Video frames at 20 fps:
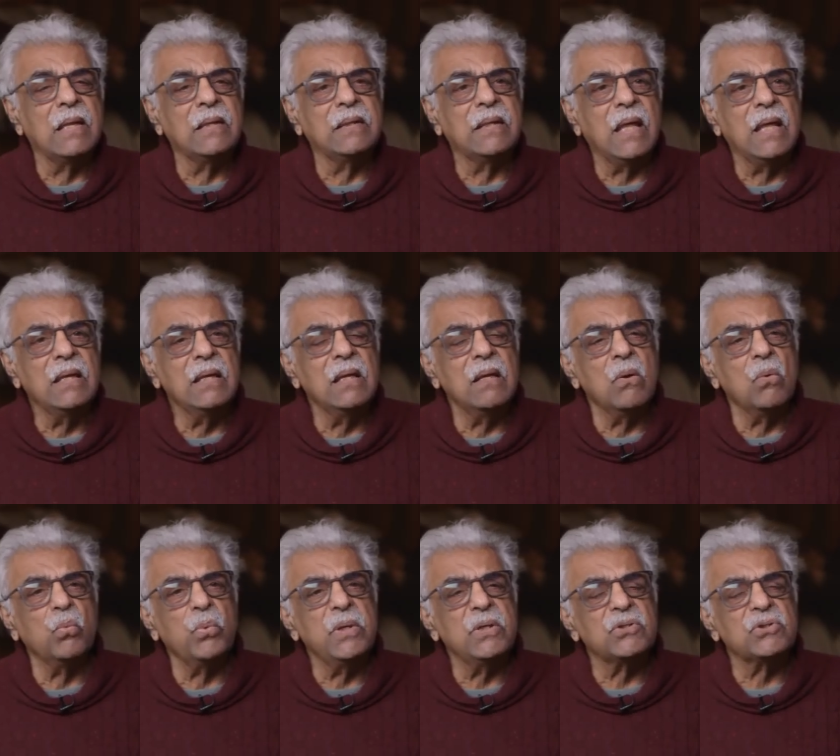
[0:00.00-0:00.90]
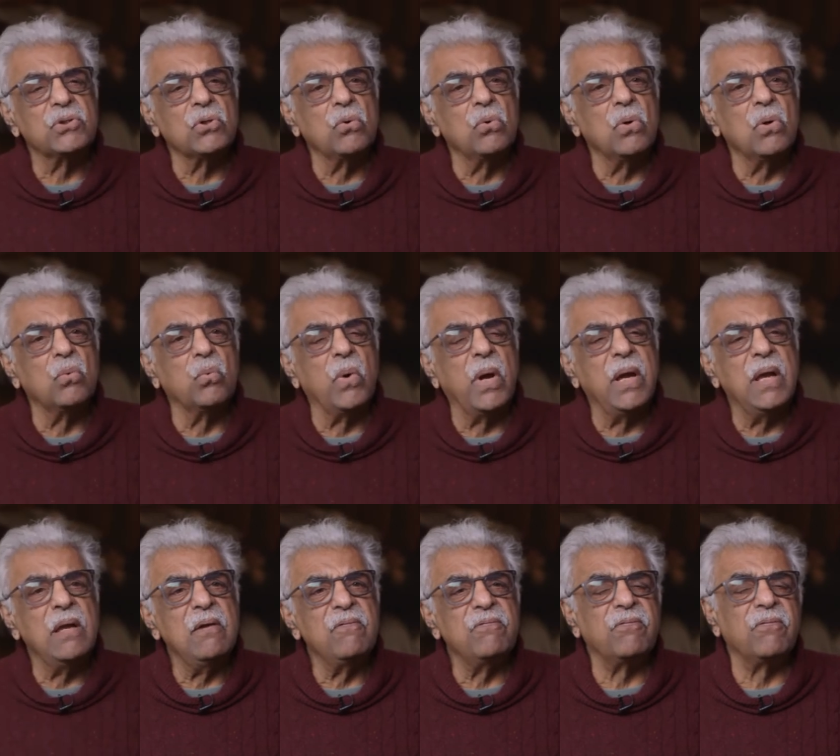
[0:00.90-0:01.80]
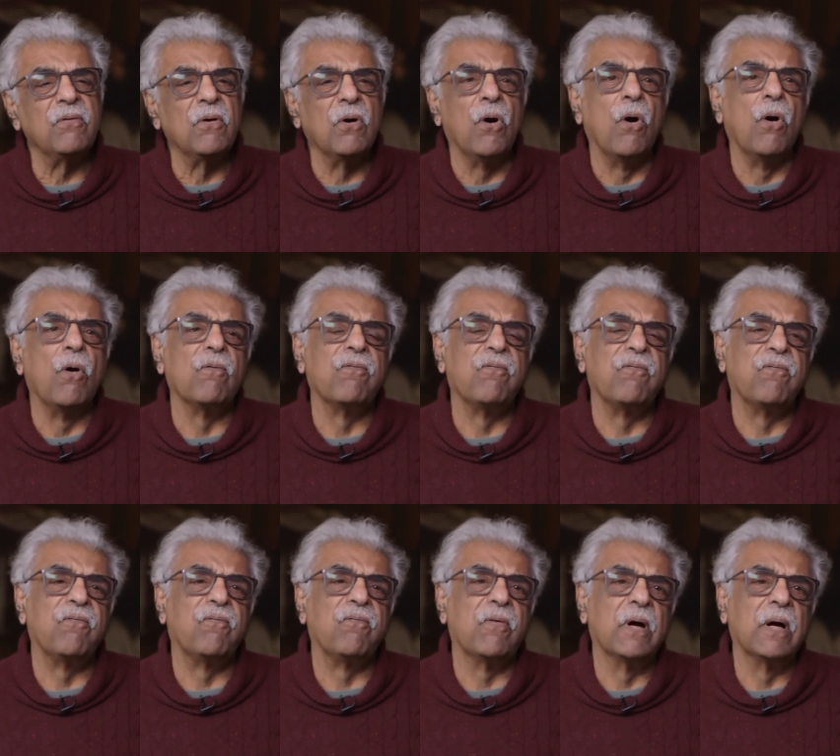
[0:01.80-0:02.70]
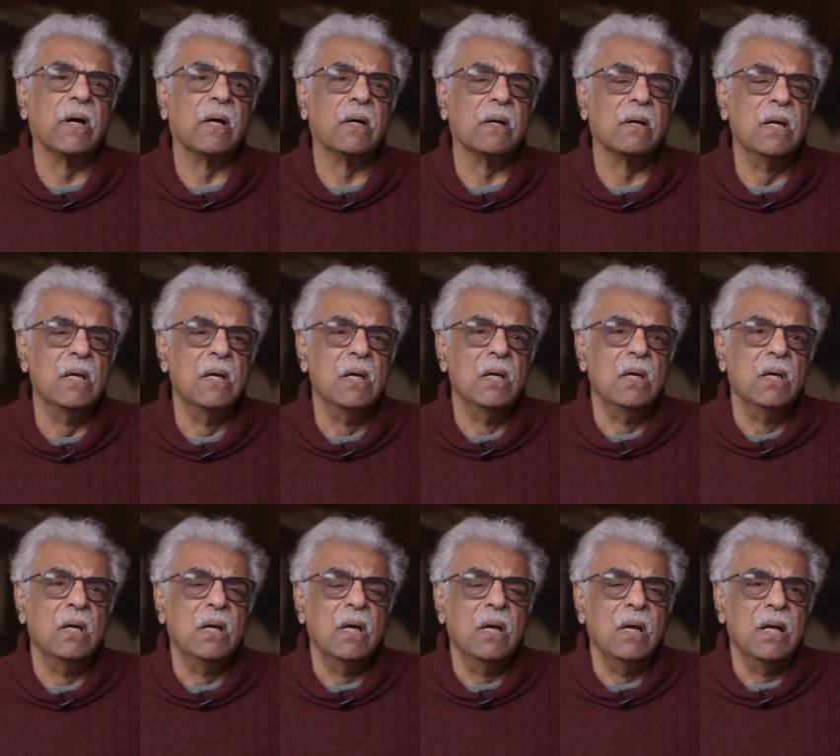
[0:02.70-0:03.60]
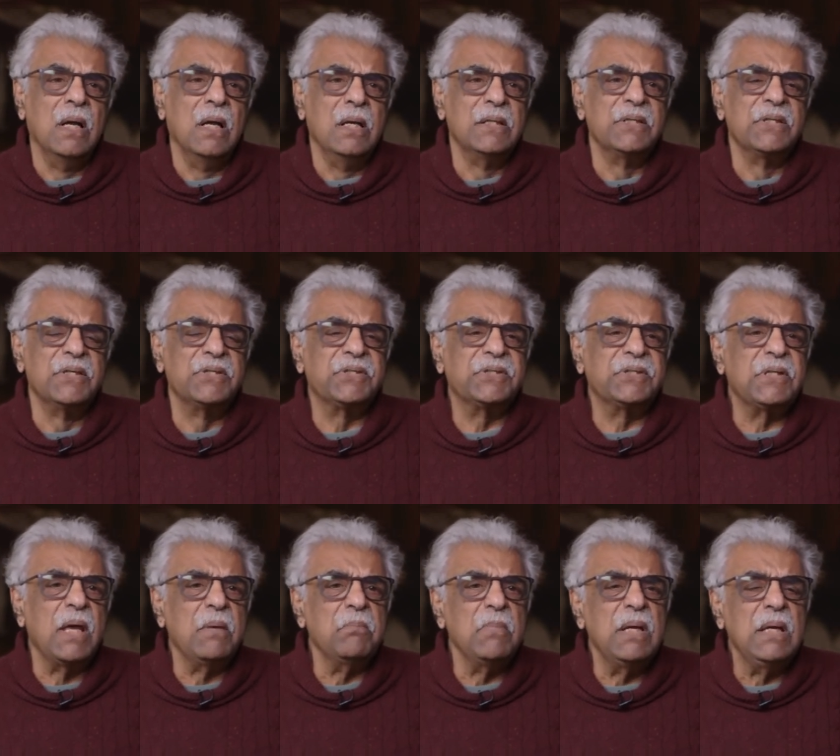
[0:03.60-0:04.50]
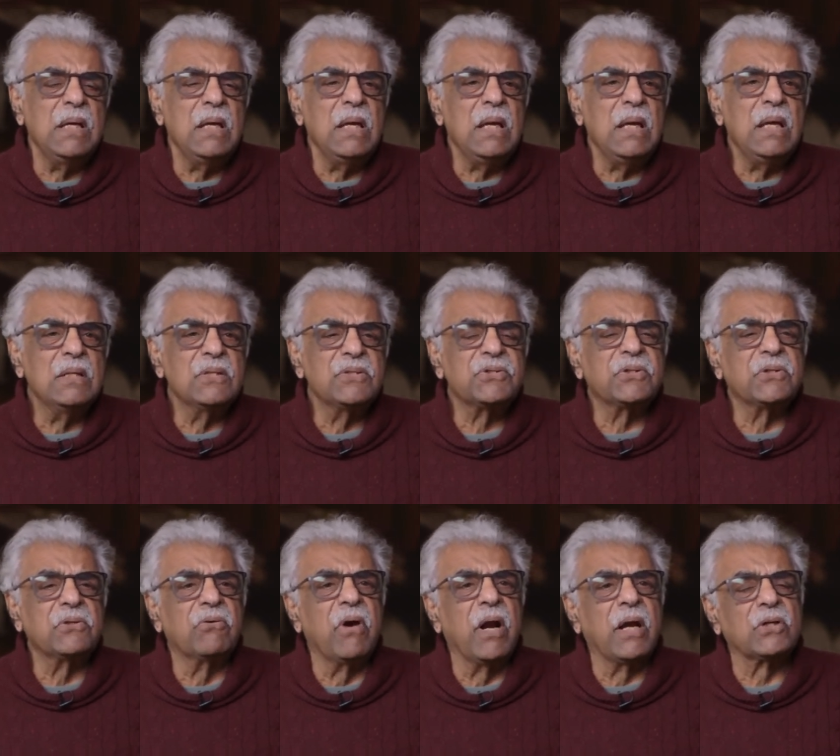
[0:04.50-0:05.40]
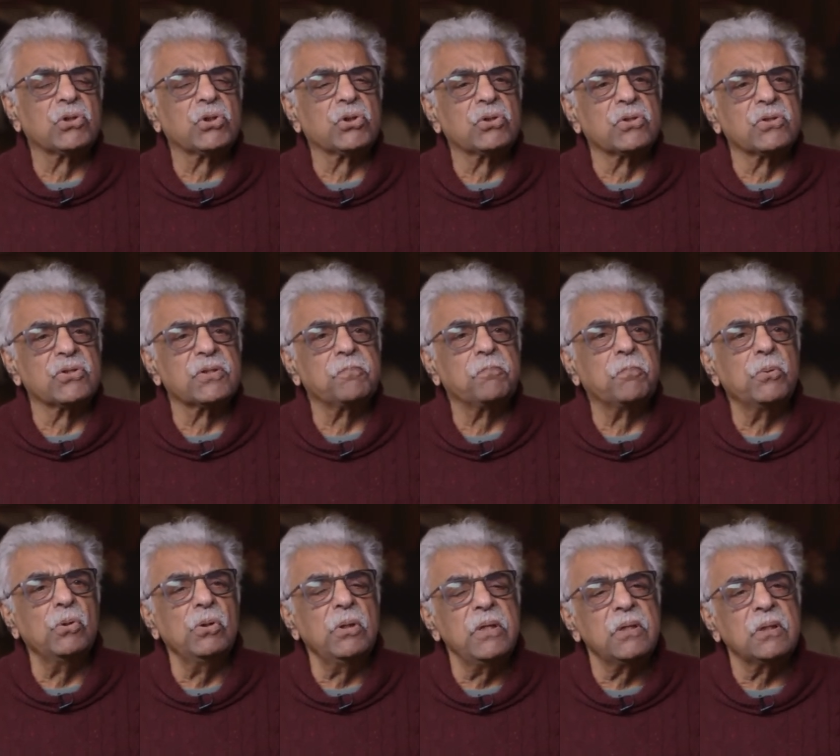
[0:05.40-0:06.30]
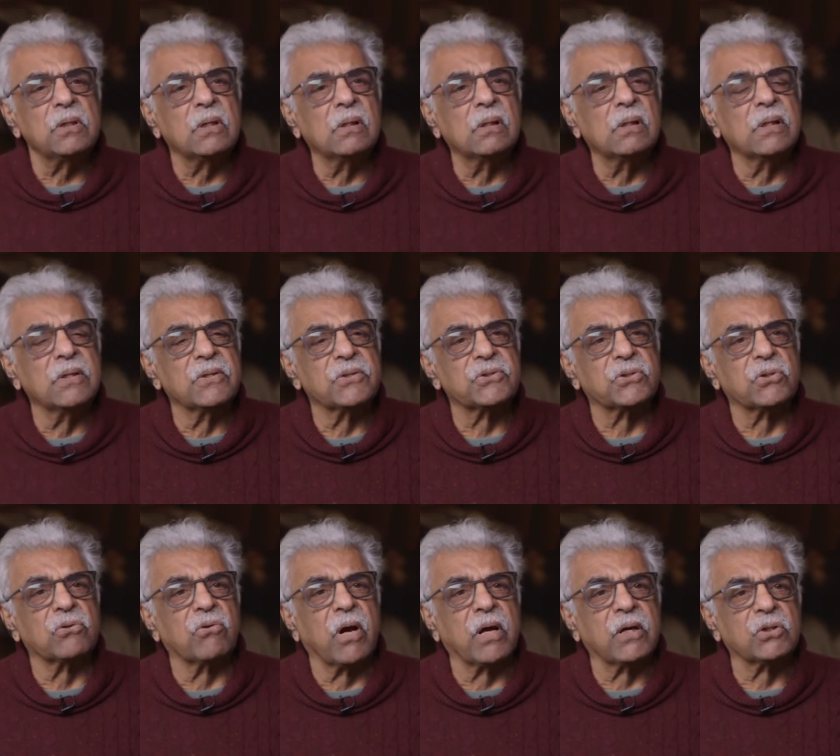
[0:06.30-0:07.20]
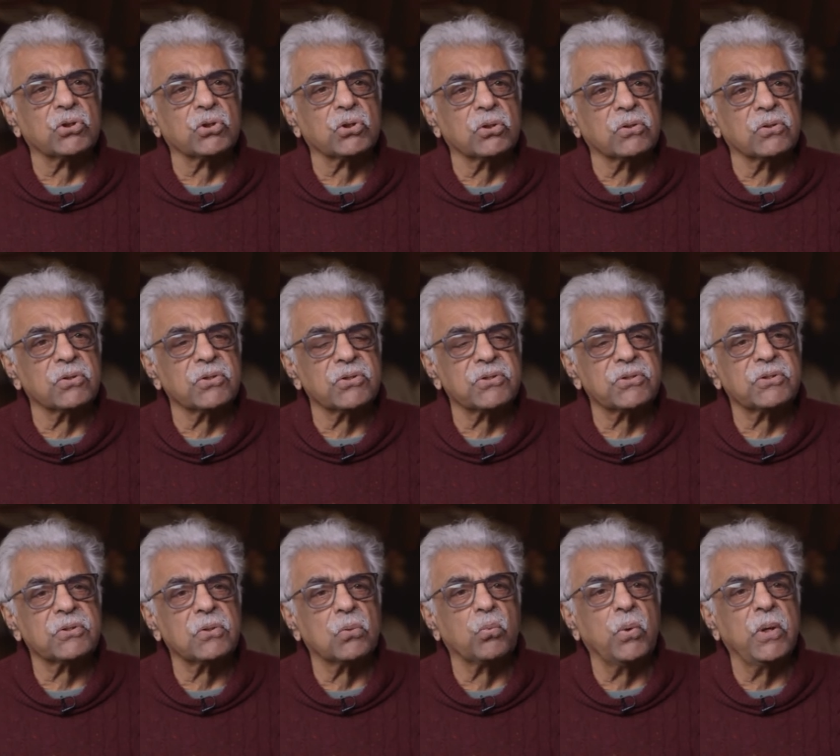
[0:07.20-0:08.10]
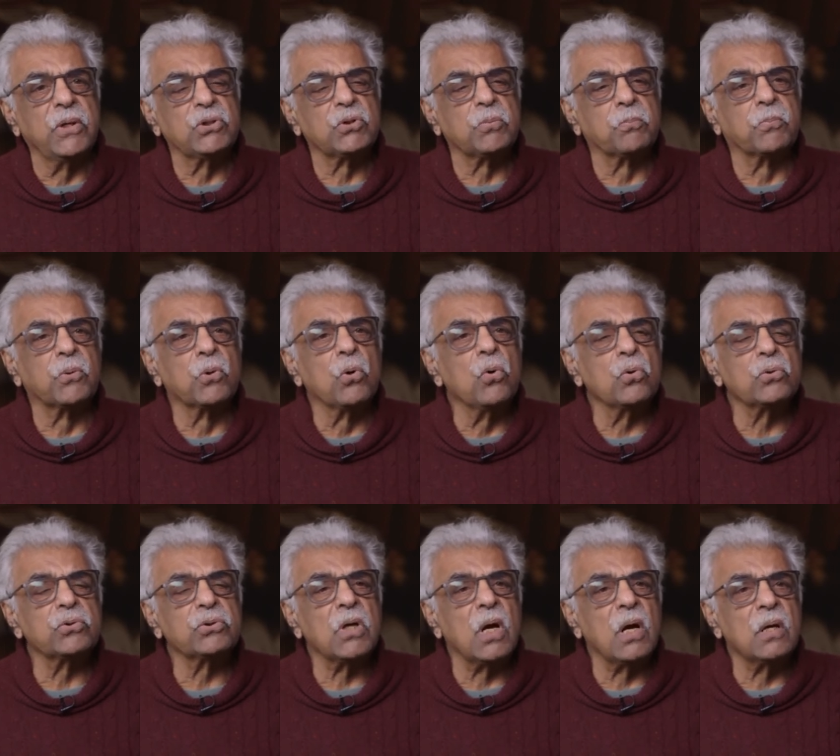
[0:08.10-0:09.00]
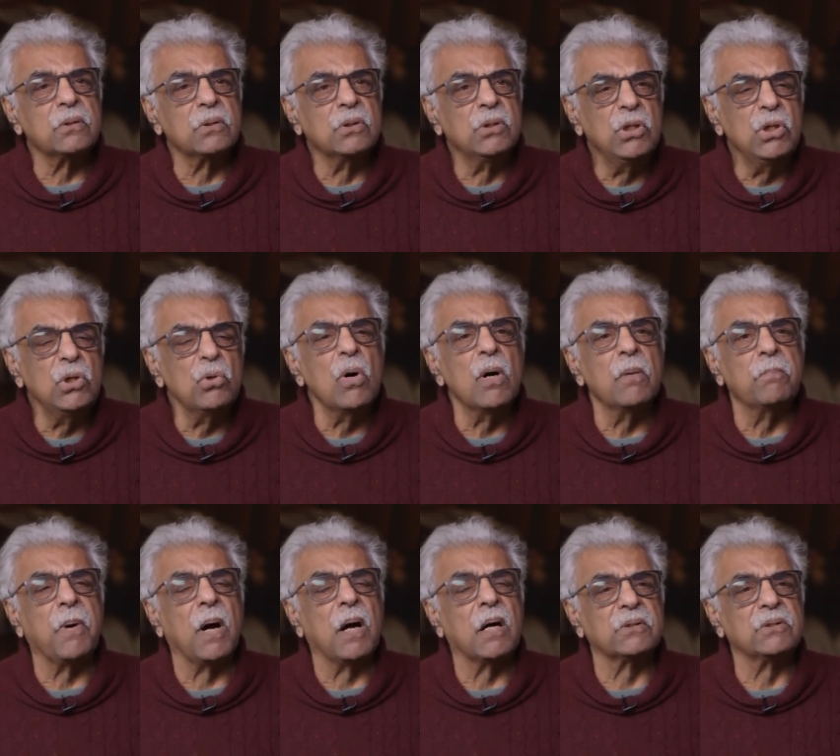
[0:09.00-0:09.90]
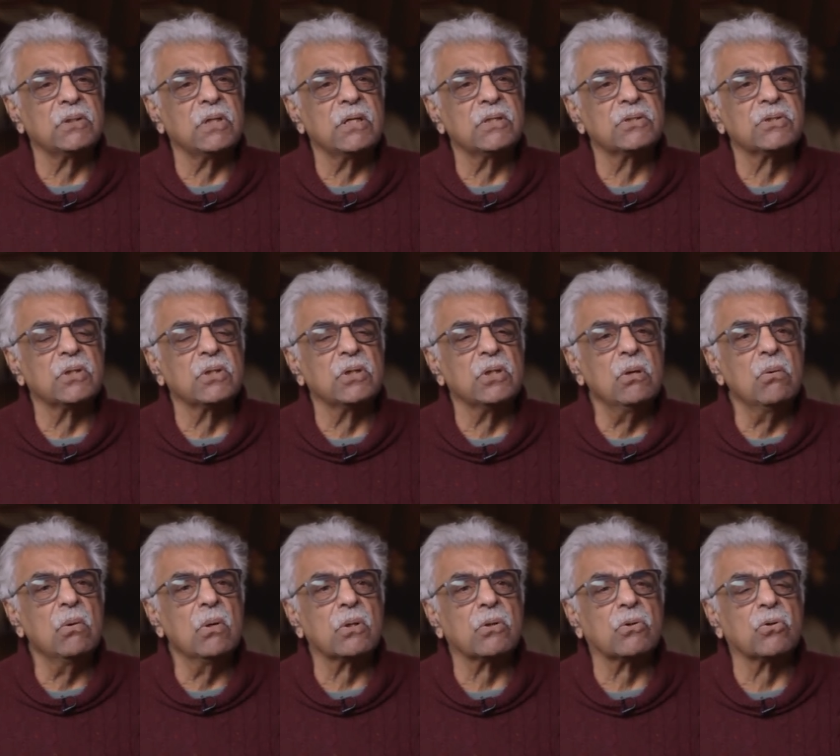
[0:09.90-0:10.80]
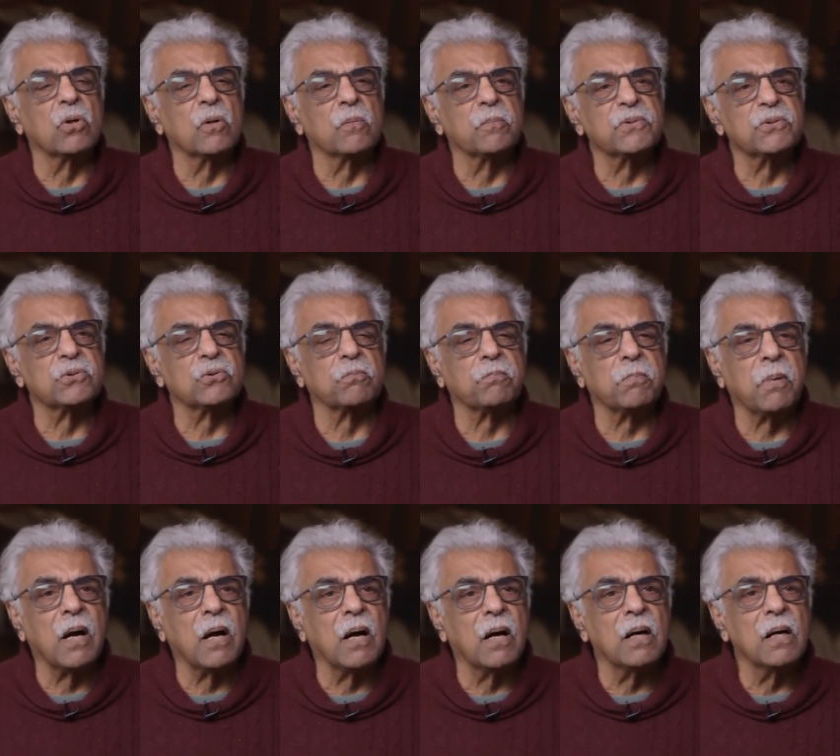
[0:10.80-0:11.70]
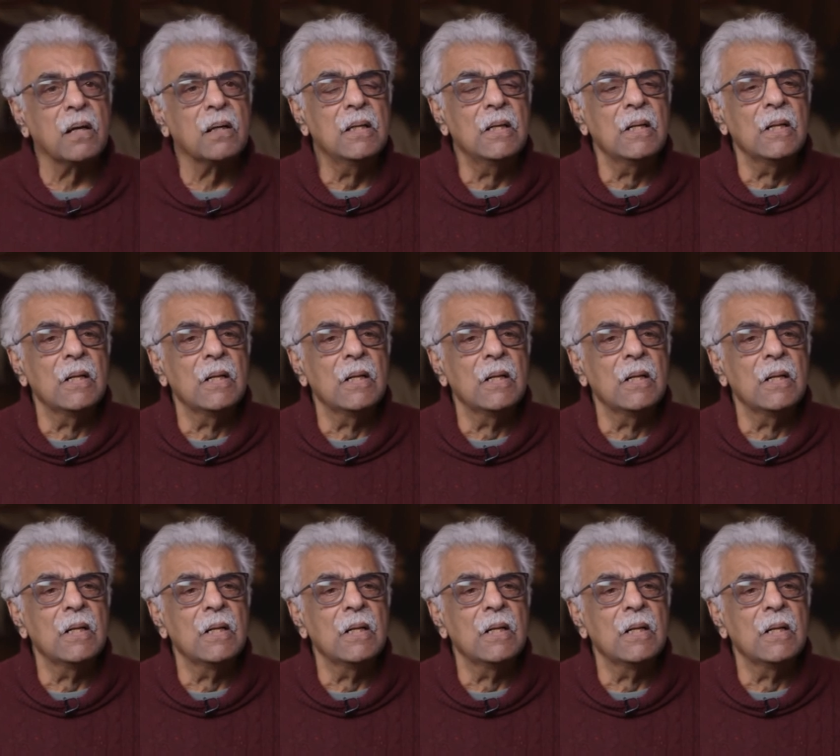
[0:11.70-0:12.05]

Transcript: and then we saw a wave of semi-insurrections, political insurrections, which brought newer parties and newer groups to power,